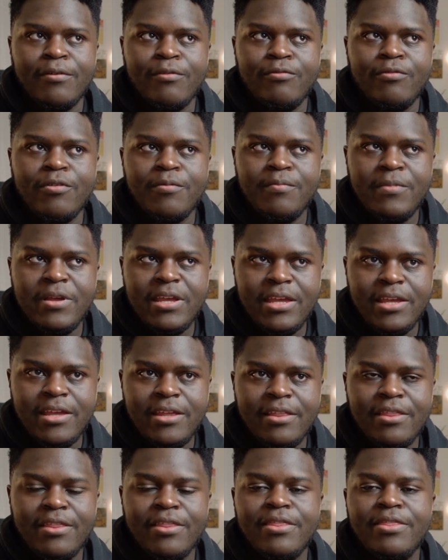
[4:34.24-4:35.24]
for
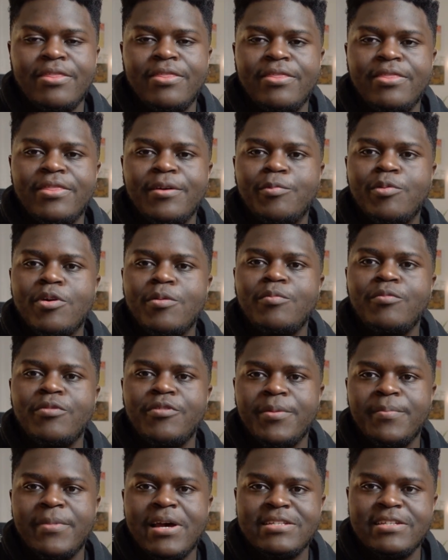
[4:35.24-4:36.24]
me, the problem
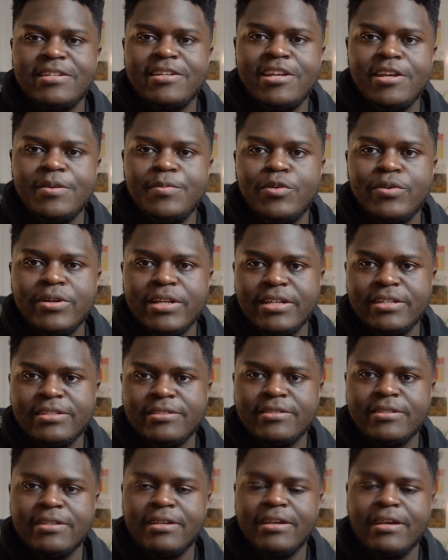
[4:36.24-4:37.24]
with the Magic Keyboard
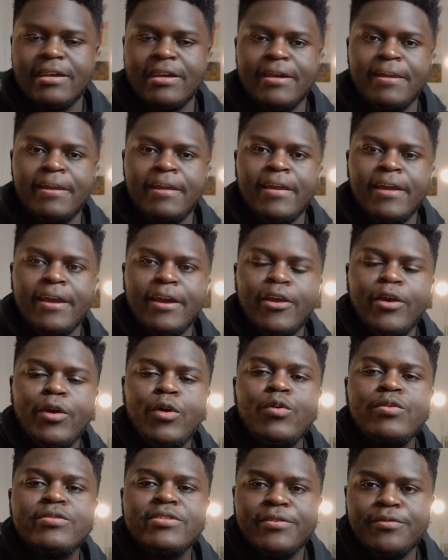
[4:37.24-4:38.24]
is,
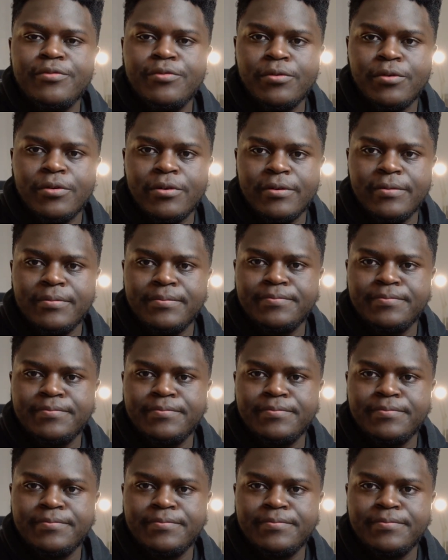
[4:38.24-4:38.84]
who is it for?